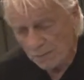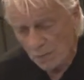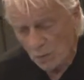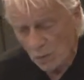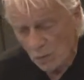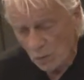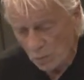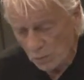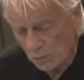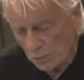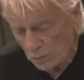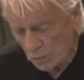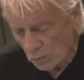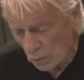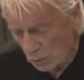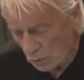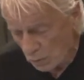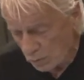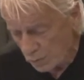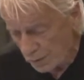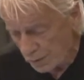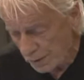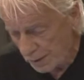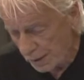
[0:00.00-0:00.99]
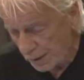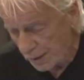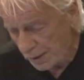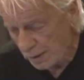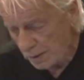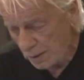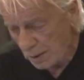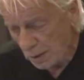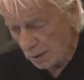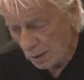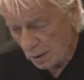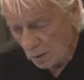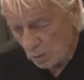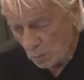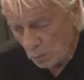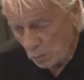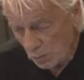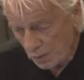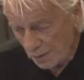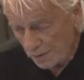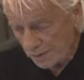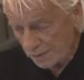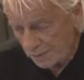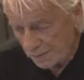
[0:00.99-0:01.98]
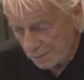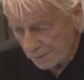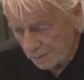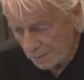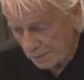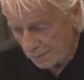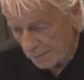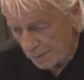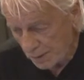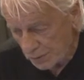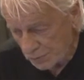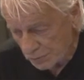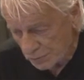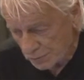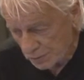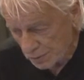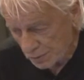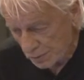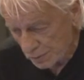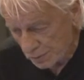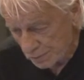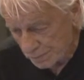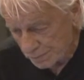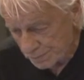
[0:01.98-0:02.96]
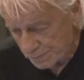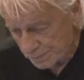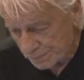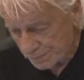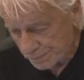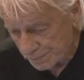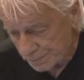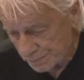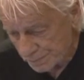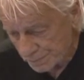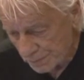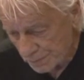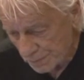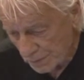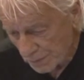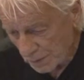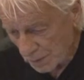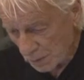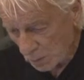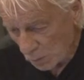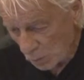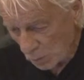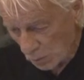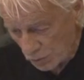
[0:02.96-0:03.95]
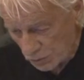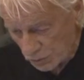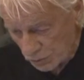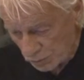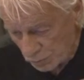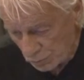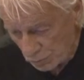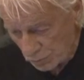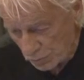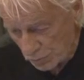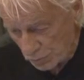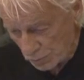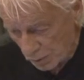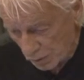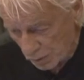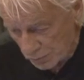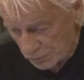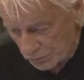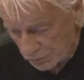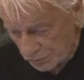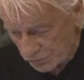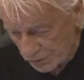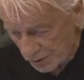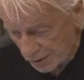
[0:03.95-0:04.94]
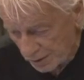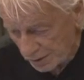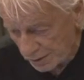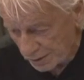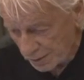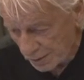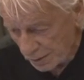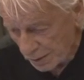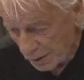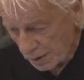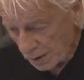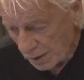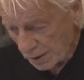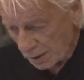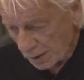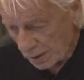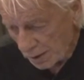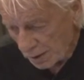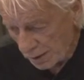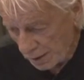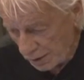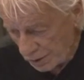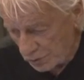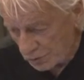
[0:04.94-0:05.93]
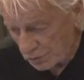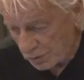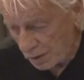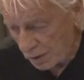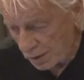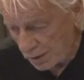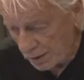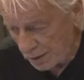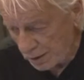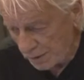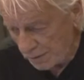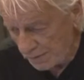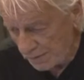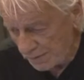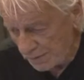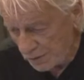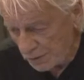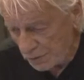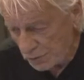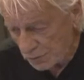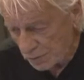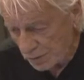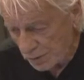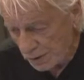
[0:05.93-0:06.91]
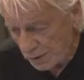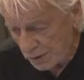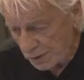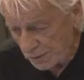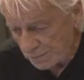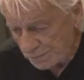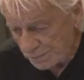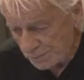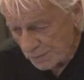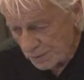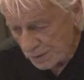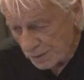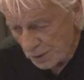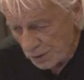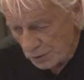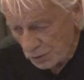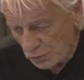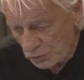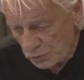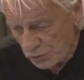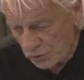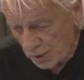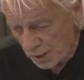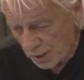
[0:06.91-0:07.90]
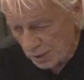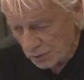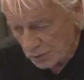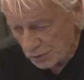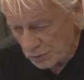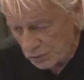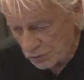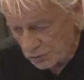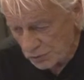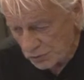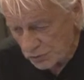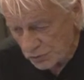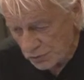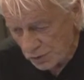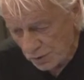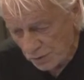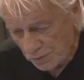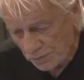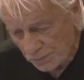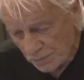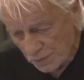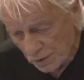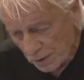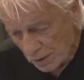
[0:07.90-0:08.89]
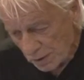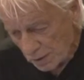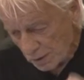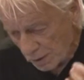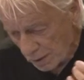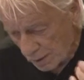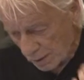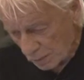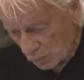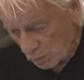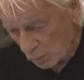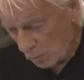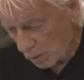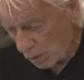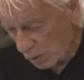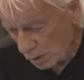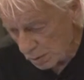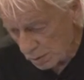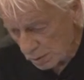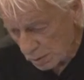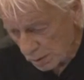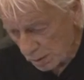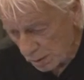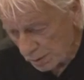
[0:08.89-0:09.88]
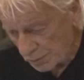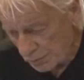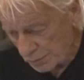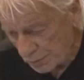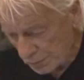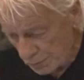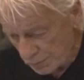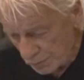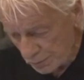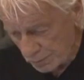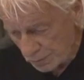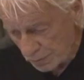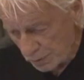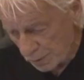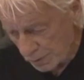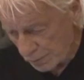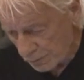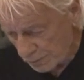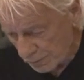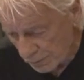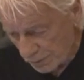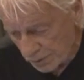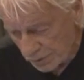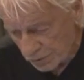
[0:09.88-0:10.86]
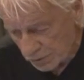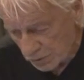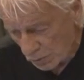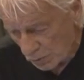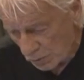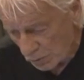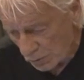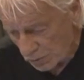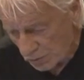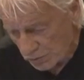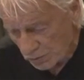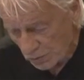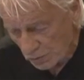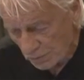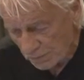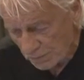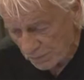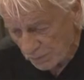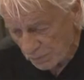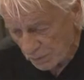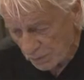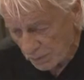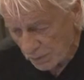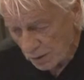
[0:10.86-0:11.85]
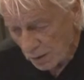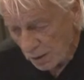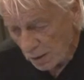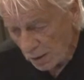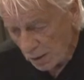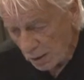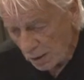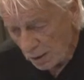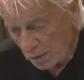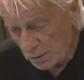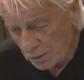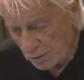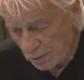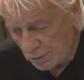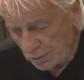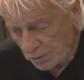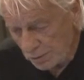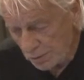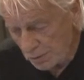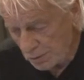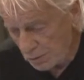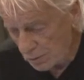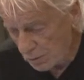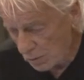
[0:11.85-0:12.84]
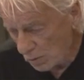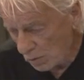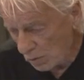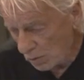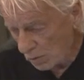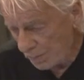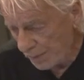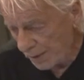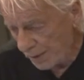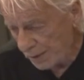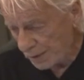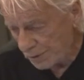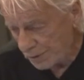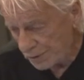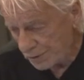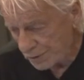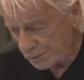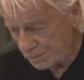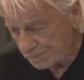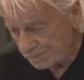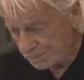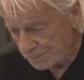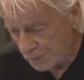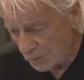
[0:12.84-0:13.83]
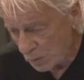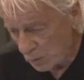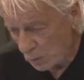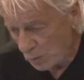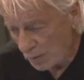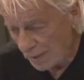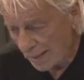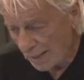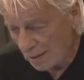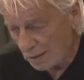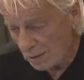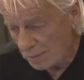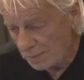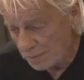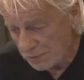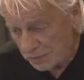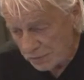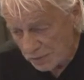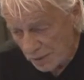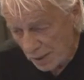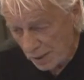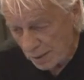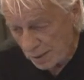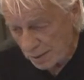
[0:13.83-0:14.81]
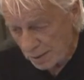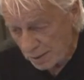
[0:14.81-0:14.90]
over and over again with the metronome. Once you understand each line individually, then you challenge yourself, line 1, line 2, line 3, so on and so forth, until you can do the whole page without a mistake.